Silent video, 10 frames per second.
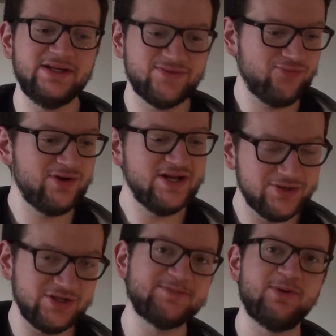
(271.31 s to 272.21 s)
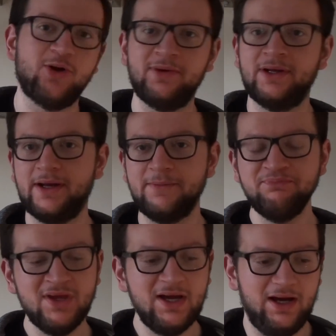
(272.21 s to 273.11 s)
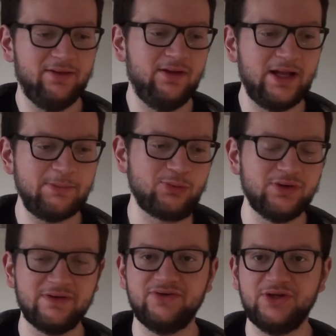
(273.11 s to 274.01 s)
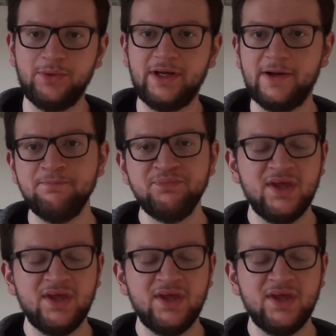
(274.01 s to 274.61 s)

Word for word: It's a really good experiment in it. I, I like Brewdog for doing it,